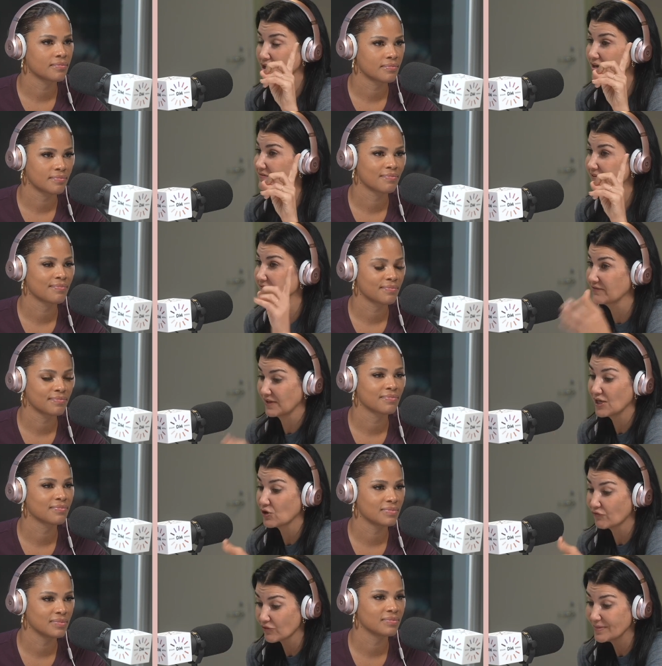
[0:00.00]
Speaker 1: off a
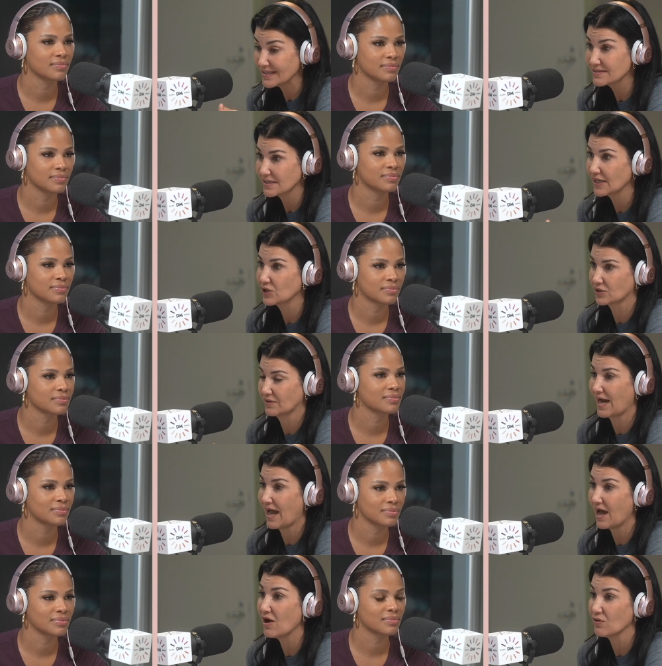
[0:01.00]
flare from inside her
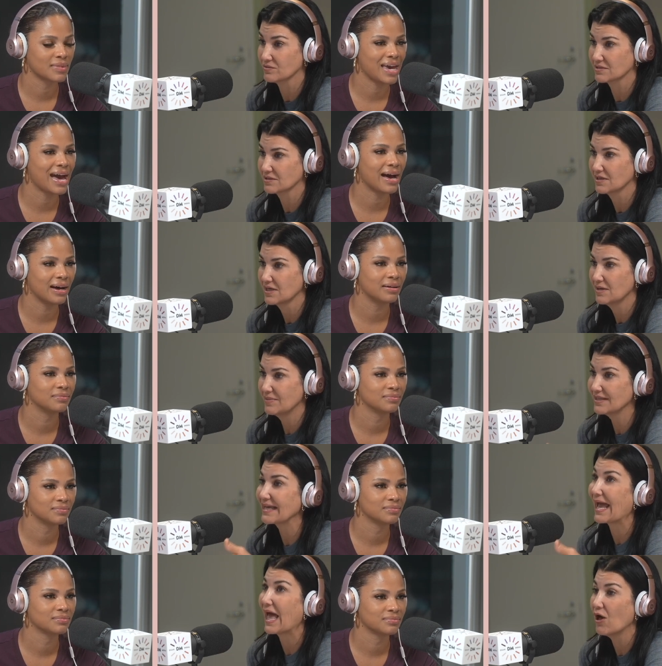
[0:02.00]
house.
Speaker 2: Yeah, being
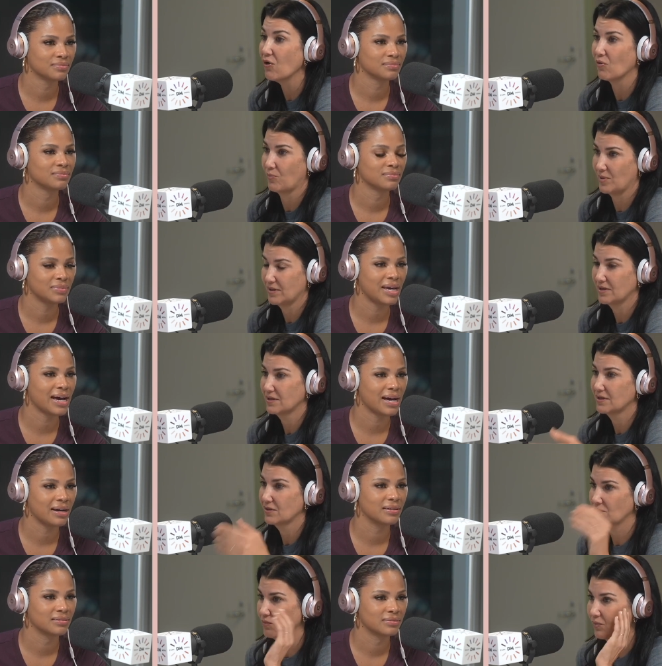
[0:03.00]
like, help.
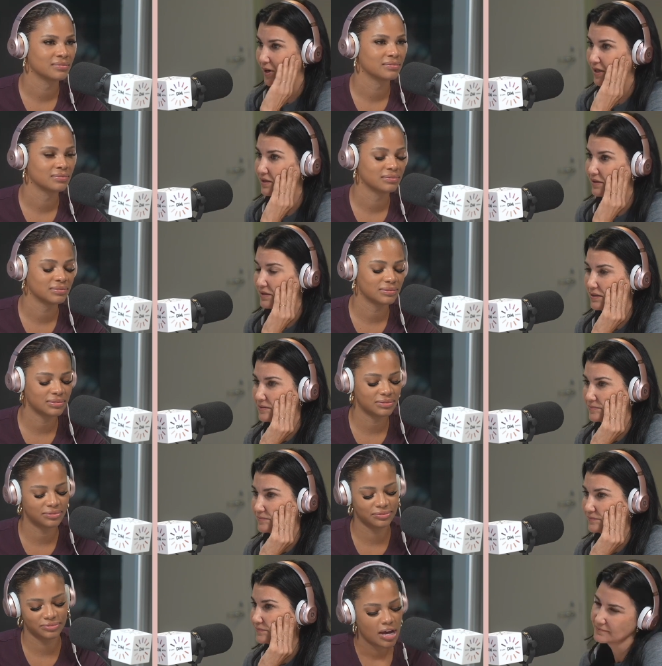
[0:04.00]
Yeah, right.
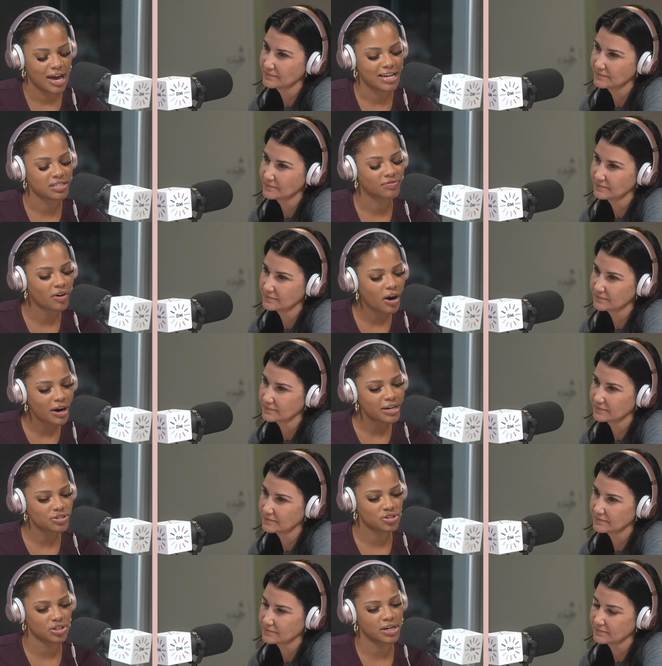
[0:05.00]
Oof. As far
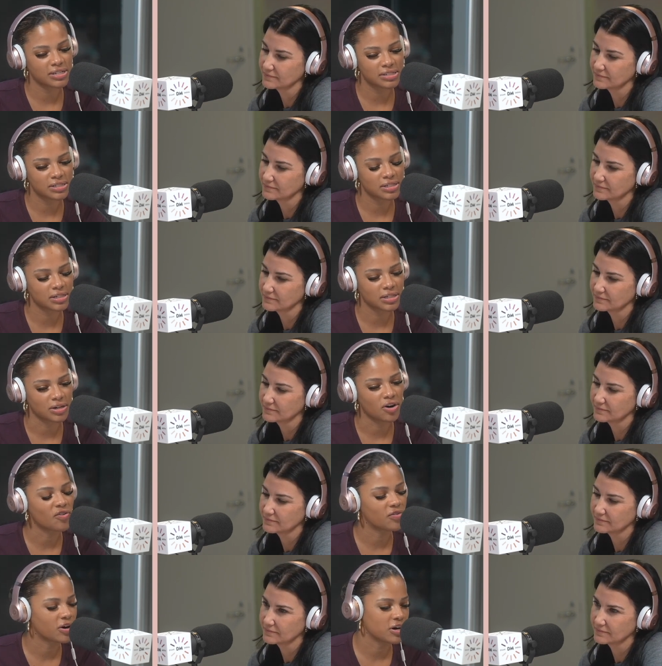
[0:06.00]
as just
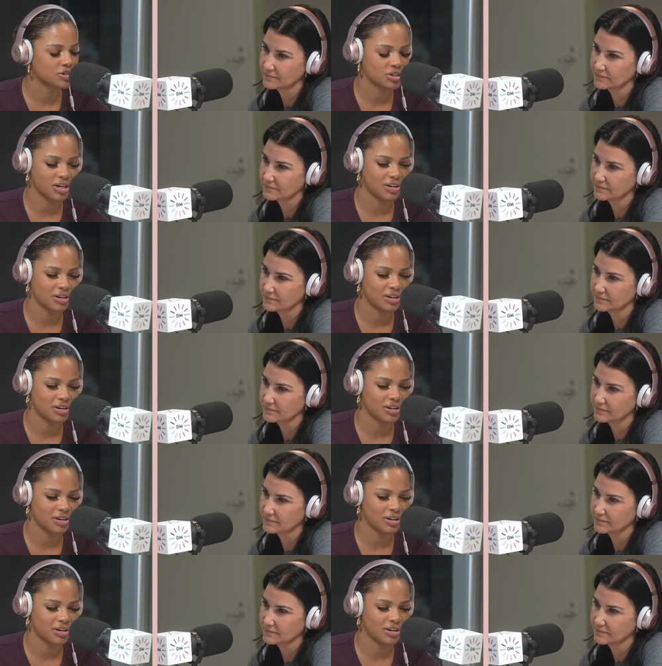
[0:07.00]
overarching